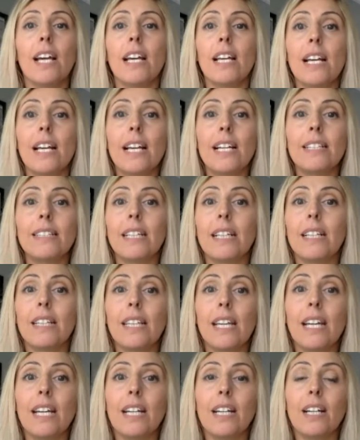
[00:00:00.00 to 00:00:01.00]
and
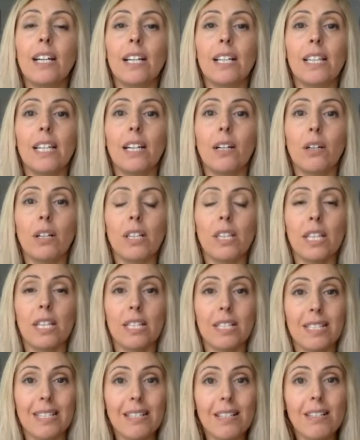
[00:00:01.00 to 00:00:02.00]
the
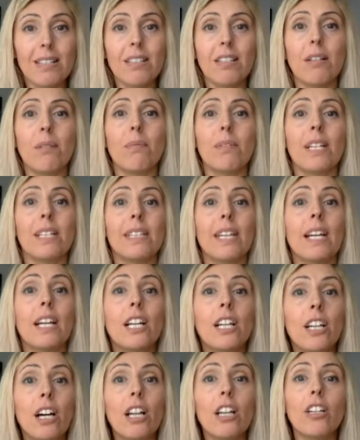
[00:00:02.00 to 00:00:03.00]
system, the
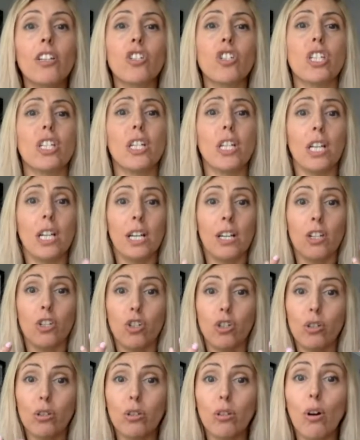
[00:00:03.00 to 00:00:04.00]
technology
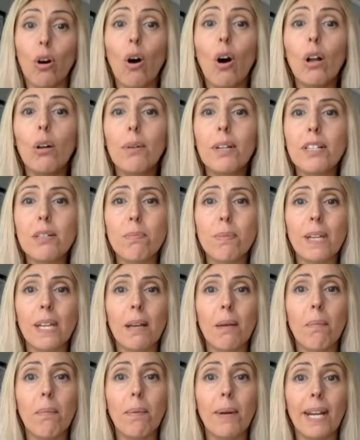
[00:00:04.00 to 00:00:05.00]
should always be
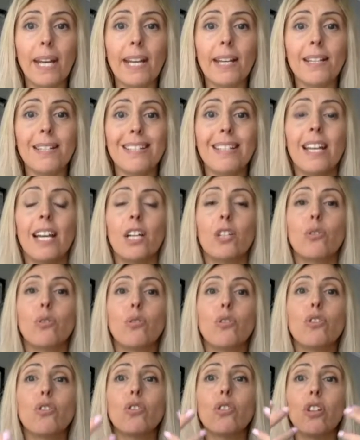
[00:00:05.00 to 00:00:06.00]
embraced to
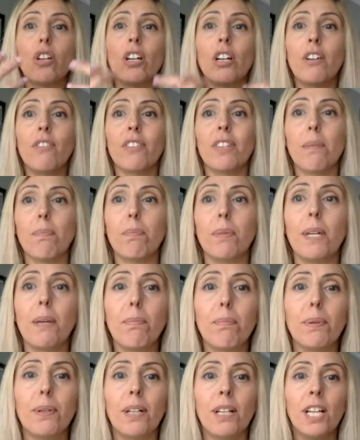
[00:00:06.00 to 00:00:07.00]
serve the
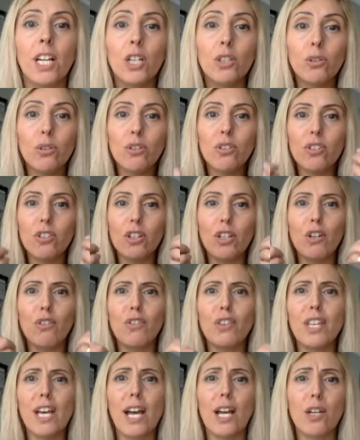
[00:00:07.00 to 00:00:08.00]
people, to
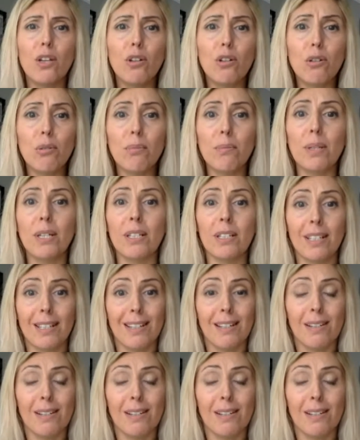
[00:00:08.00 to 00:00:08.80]
serve the human